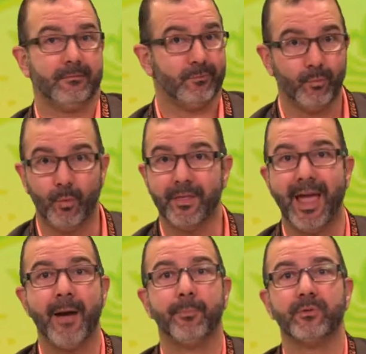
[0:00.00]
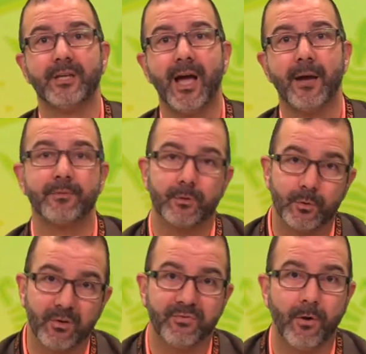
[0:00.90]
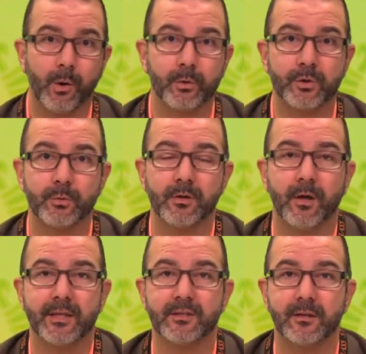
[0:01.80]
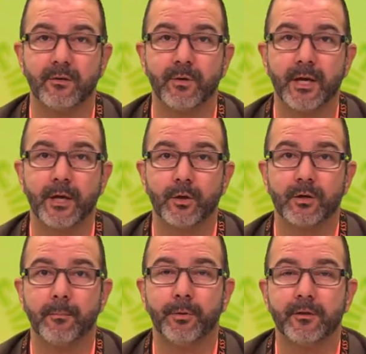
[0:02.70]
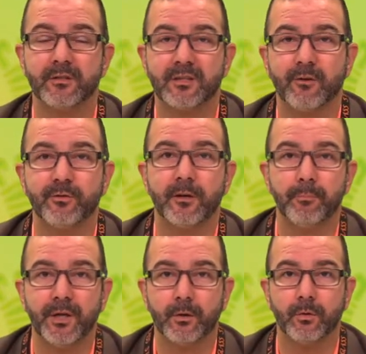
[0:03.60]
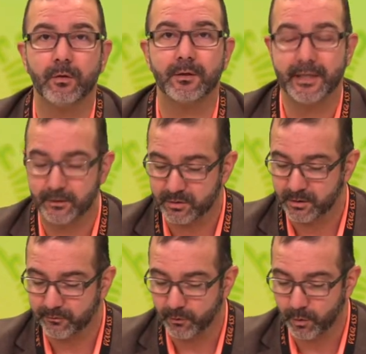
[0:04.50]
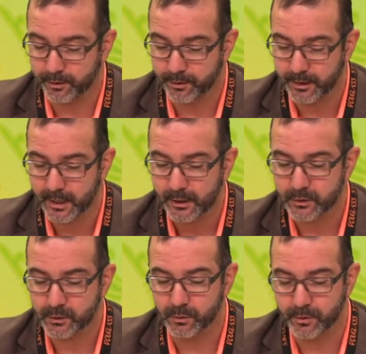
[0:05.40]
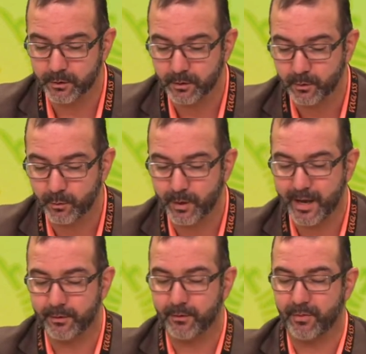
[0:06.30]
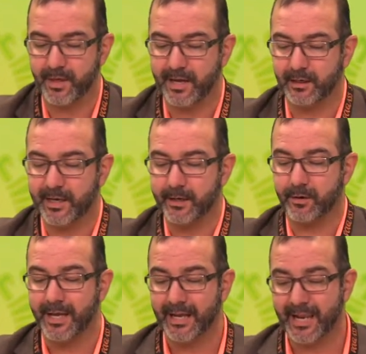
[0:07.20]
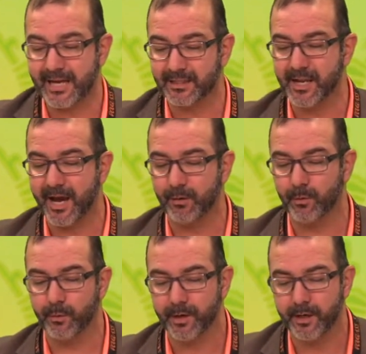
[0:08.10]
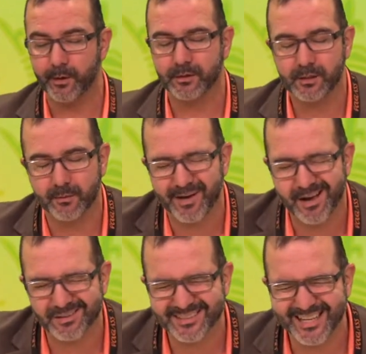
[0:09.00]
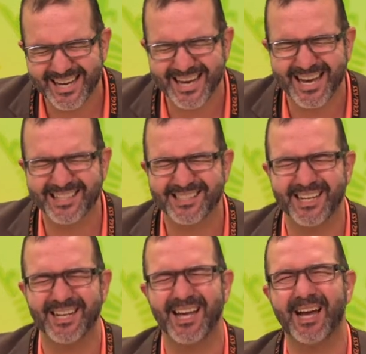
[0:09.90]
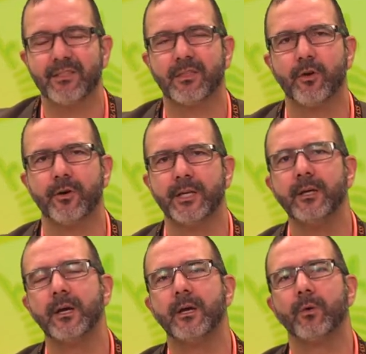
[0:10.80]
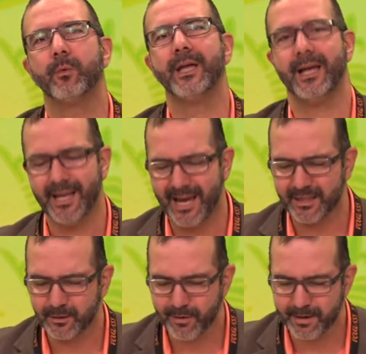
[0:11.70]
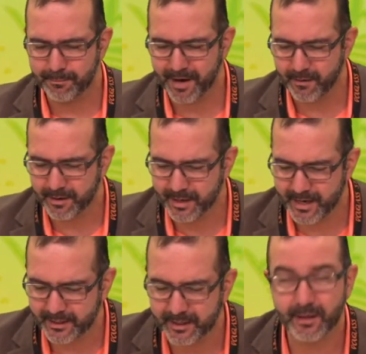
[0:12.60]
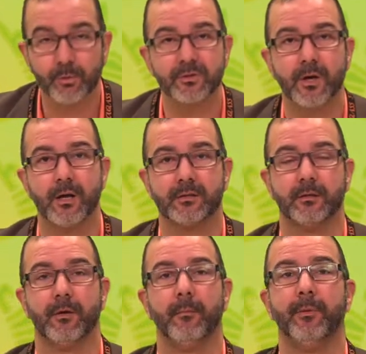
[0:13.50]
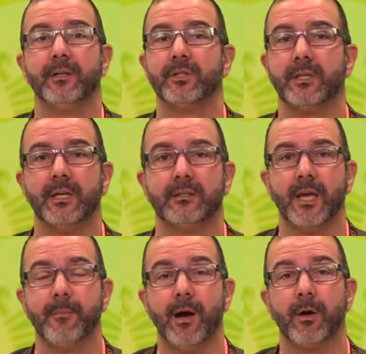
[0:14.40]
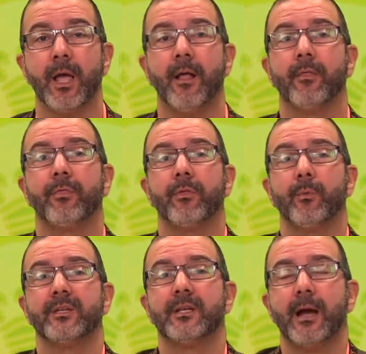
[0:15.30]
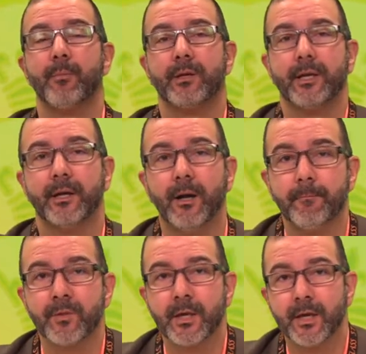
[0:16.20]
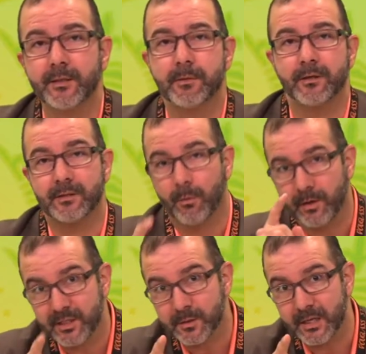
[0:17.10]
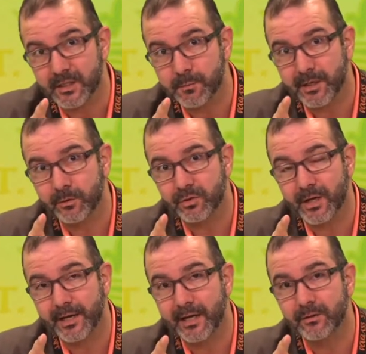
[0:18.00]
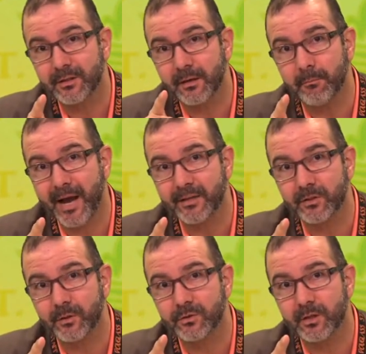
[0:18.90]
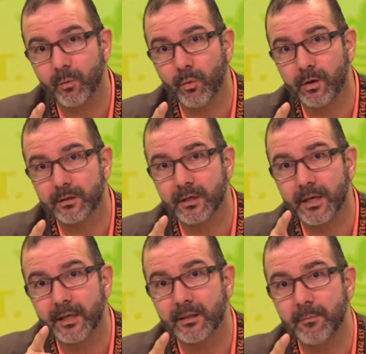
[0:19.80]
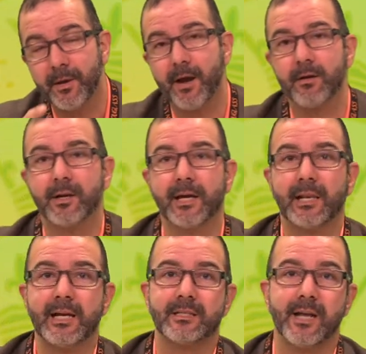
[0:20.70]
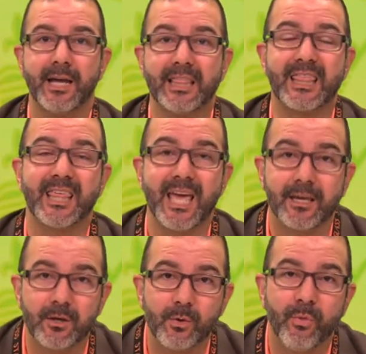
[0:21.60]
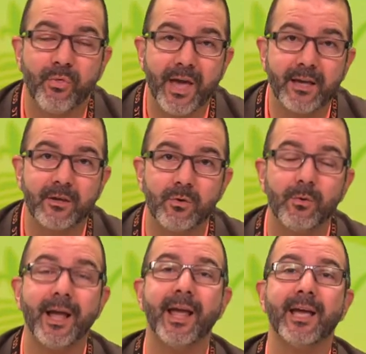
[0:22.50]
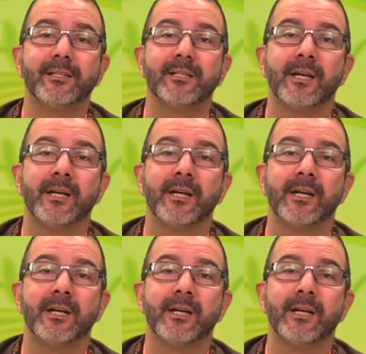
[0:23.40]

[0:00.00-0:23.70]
with ample time to do a photo shoot and all that stuff, you're going to put yourself in a pickle. Get your stuff ordered sooner rather than later. Last night we were here till about, I'd say 9:30. We had 8th grade parent night and it was awesome. A bunch of kids out. The reason I bring that up is because I want to send a special shout out to the ambassadors that worked the parent night last night. Thank you, and